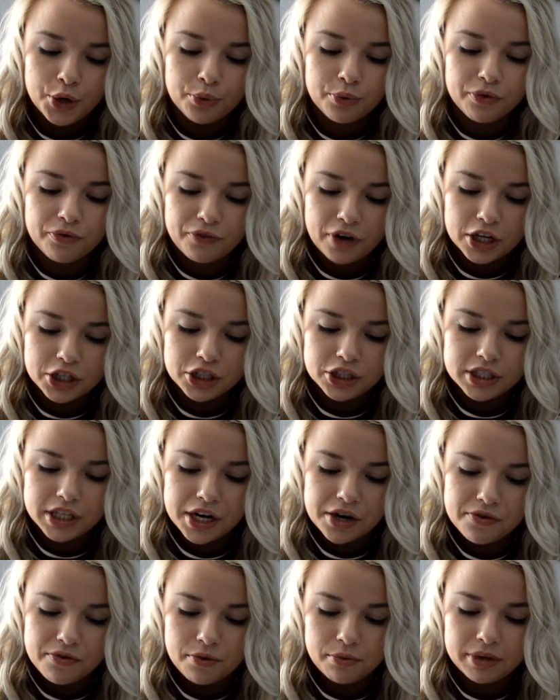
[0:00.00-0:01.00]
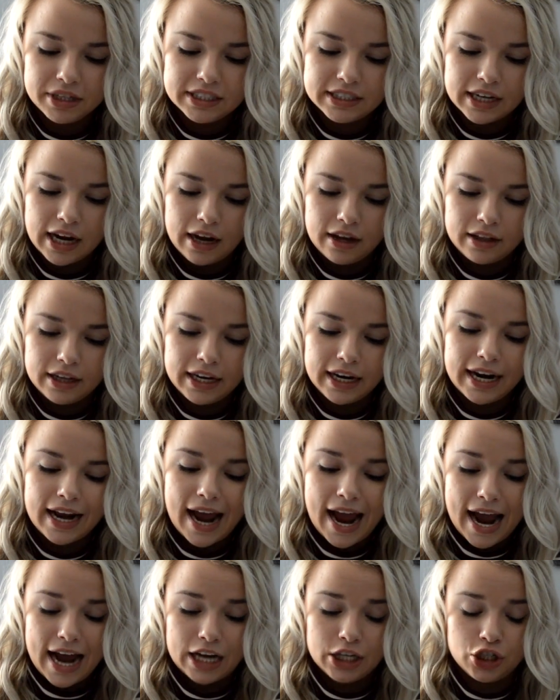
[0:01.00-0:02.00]
refreshes hair for restyling, and
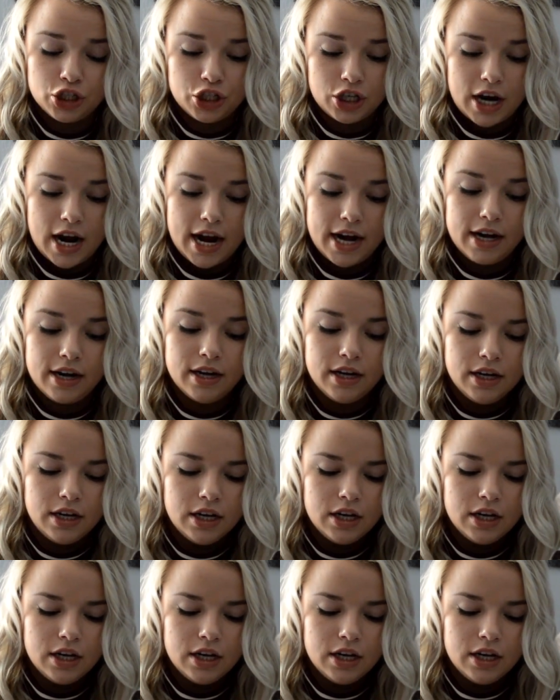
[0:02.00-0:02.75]
adds shine.